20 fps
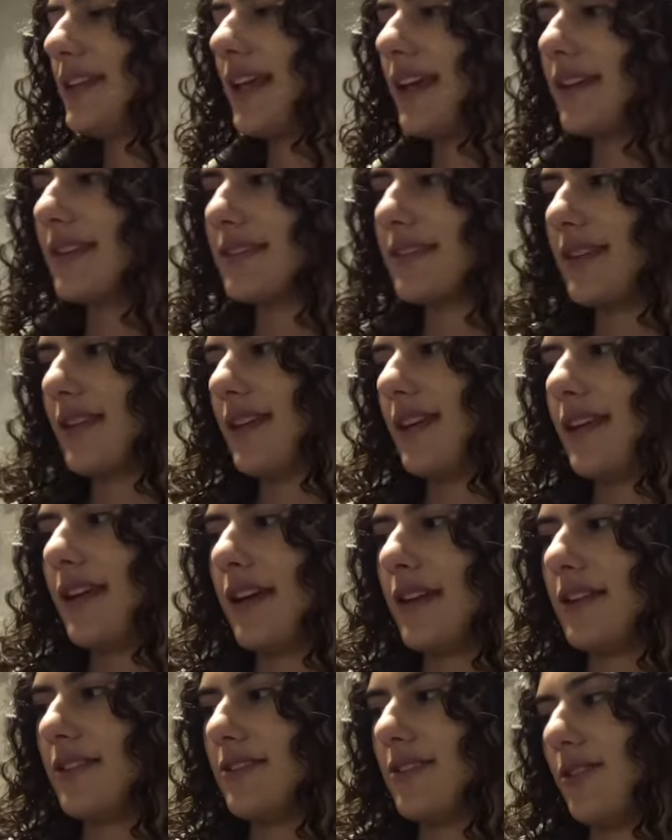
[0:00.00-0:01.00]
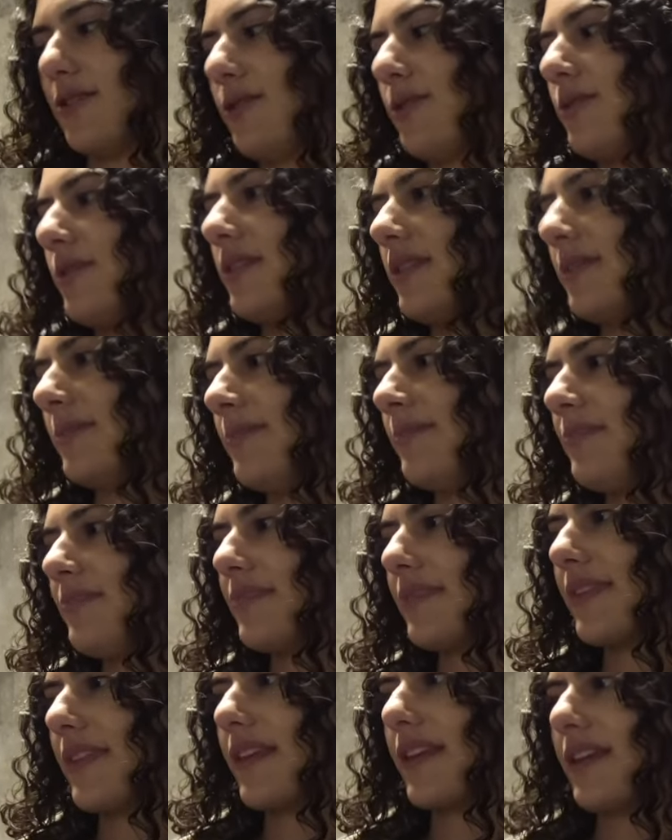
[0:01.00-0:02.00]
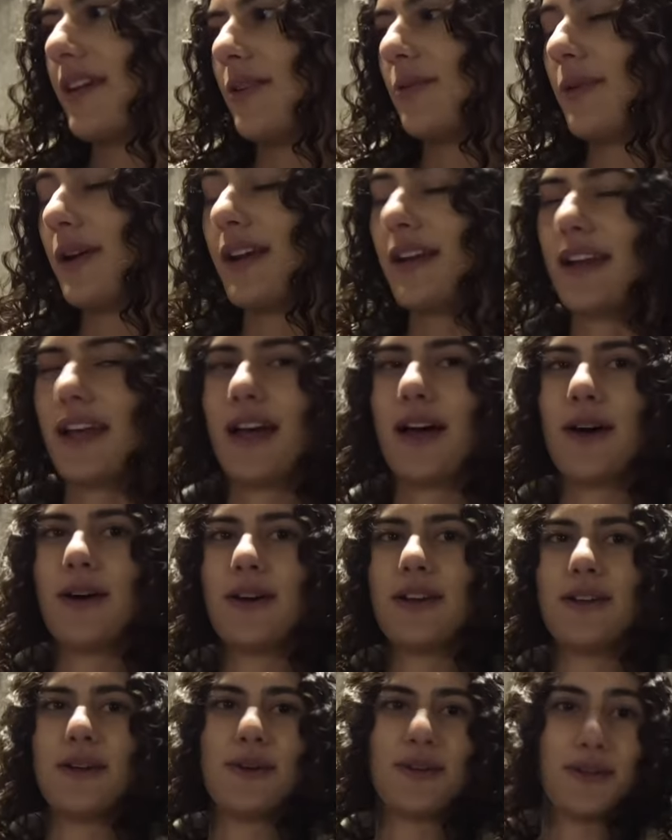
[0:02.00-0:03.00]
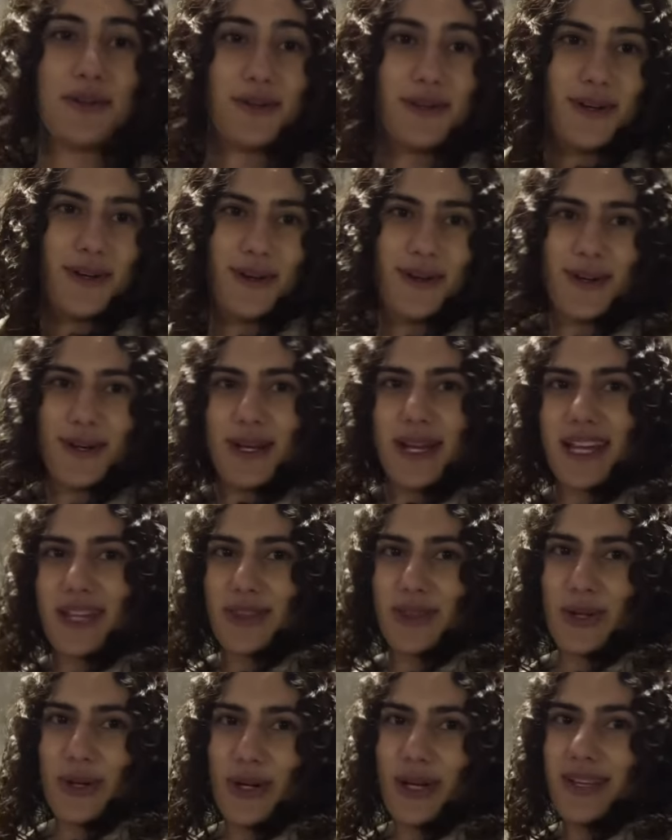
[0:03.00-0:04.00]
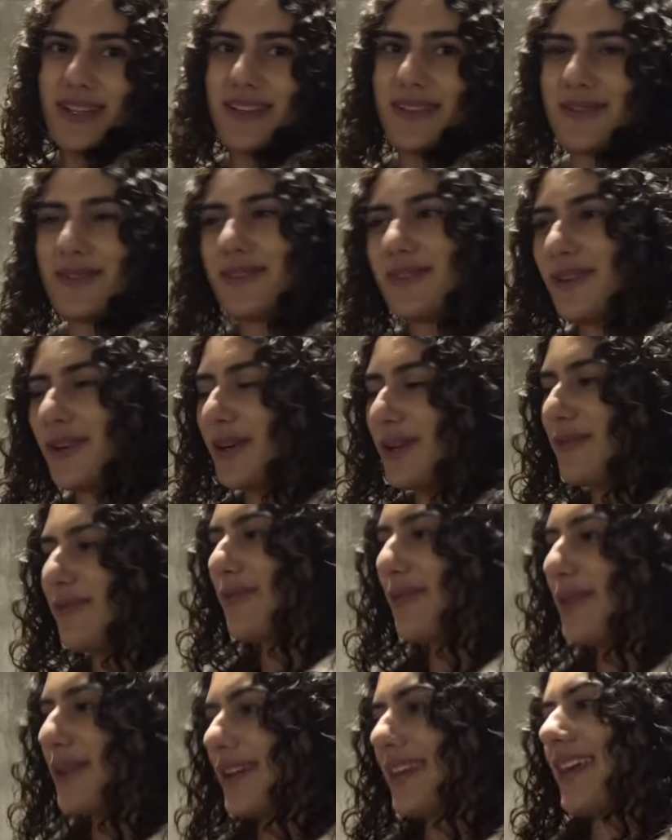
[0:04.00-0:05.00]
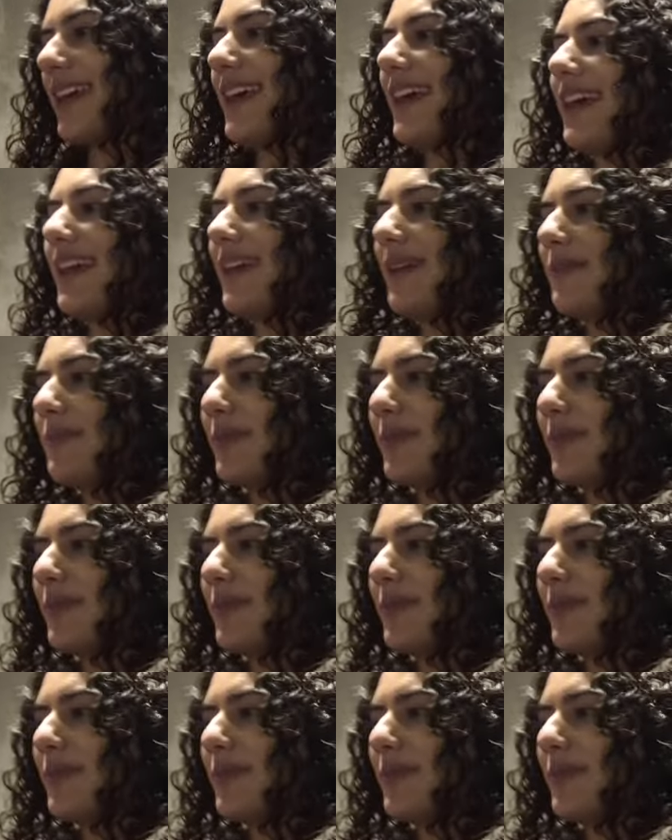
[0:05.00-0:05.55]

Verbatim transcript: next at E92, and right now I know, you know, they're like 30, 40K,